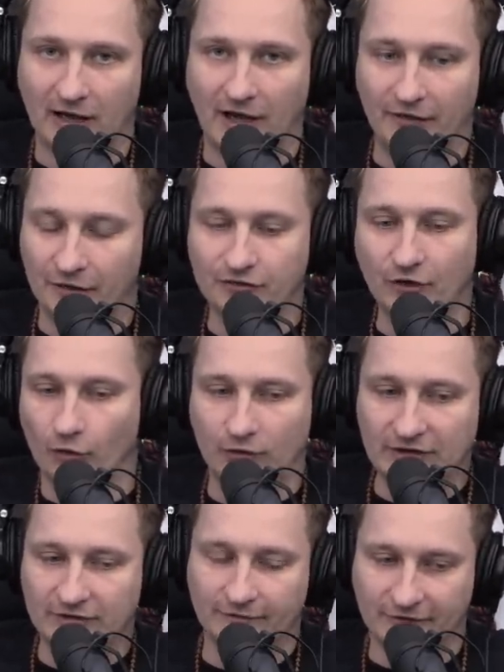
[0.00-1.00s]
And there's no
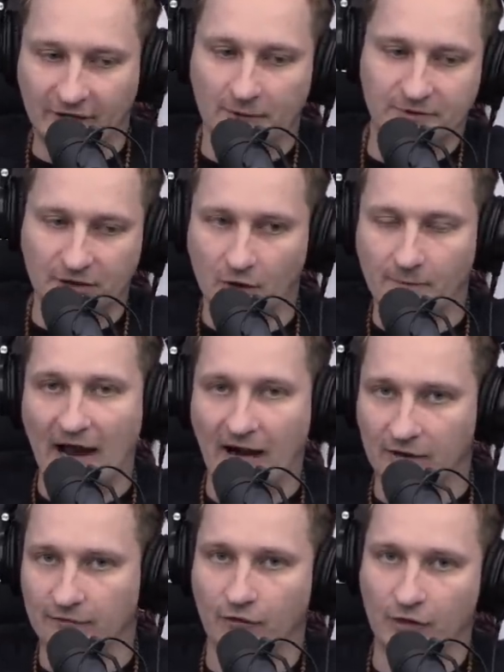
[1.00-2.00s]
reason for them to go
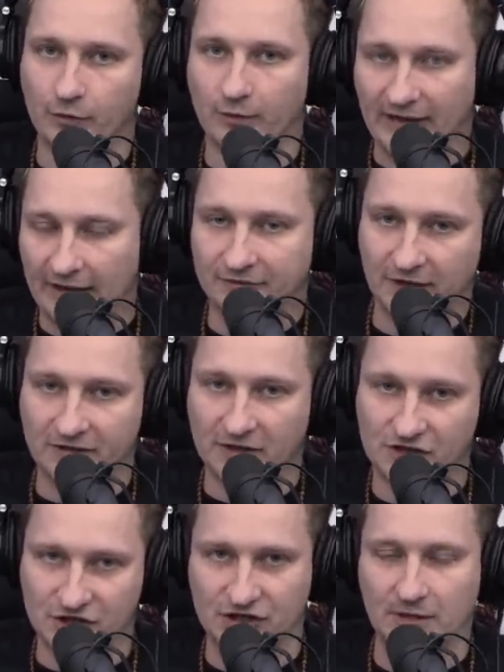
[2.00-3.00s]
back and forth when they have
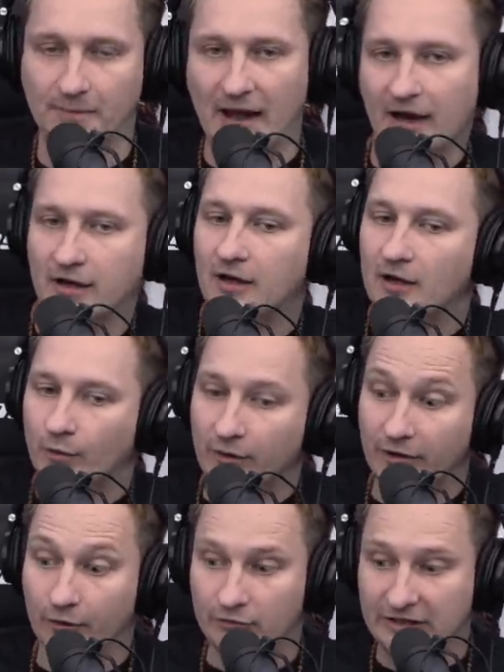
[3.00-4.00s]
nothing to ship back. One
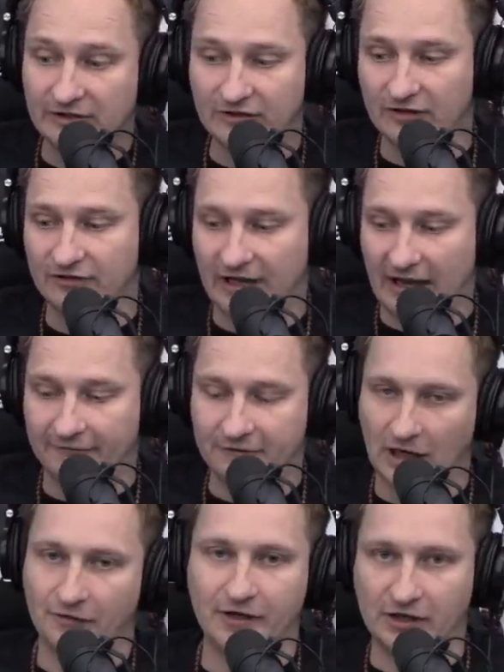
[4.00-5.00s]
of the reasons they have
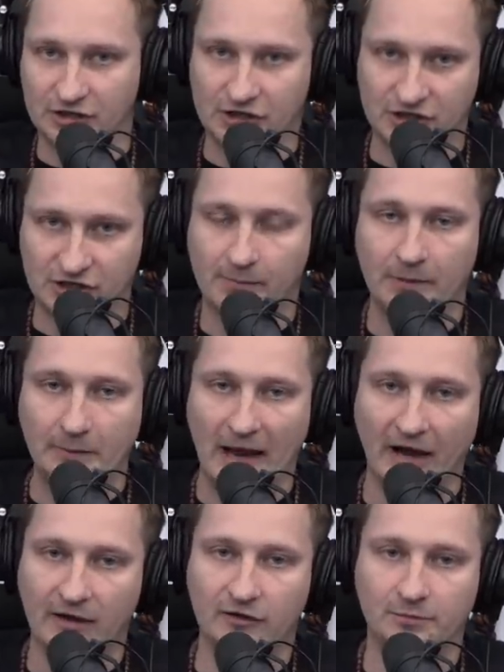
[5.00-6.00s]
nothing to ship
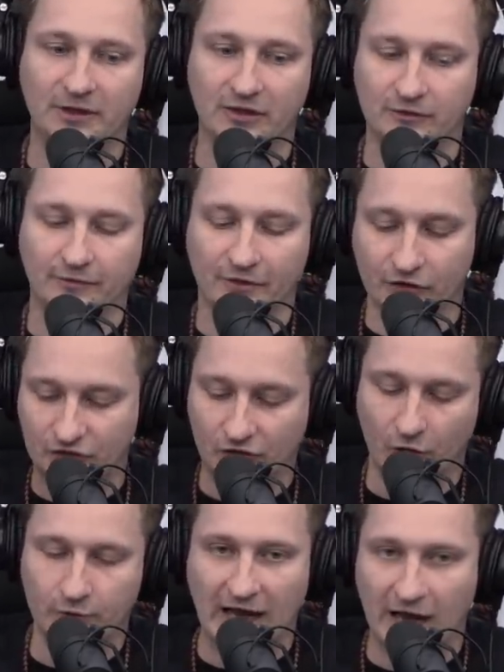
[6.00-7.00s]
back is because of the
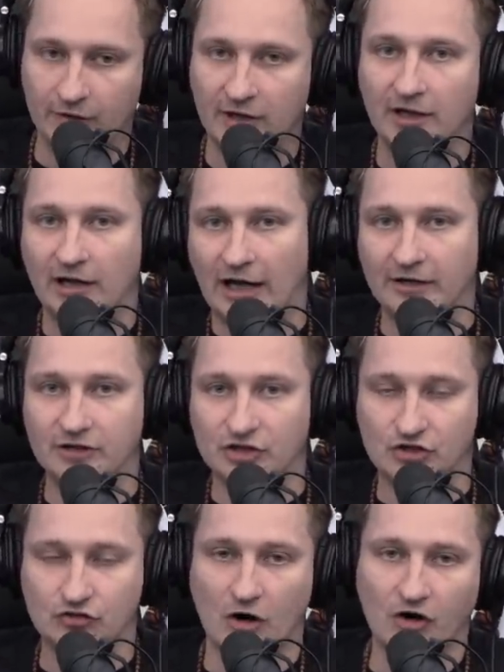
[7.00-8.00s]
slowdown and
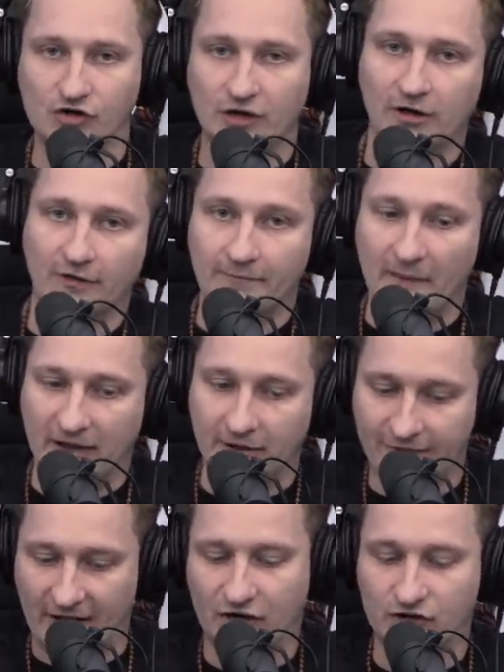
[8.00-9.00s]
destruction of
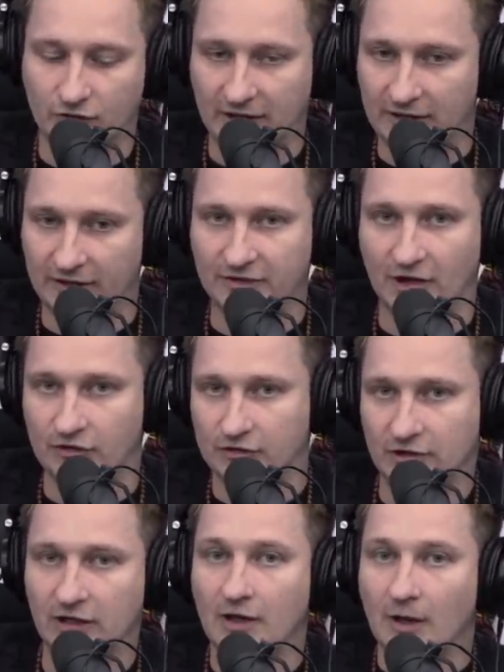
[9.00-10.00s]
manufacturing in this
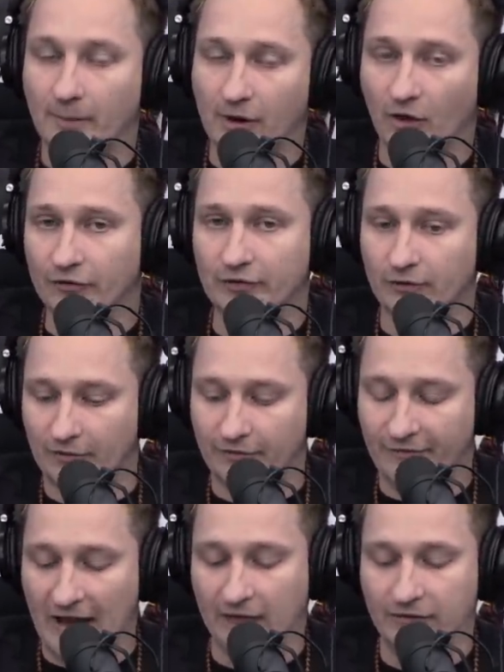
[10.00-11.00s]
country, but also the
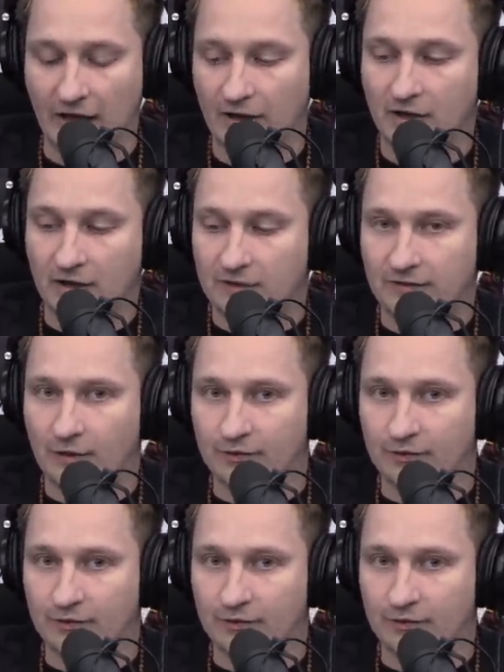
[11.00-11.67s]
fact that there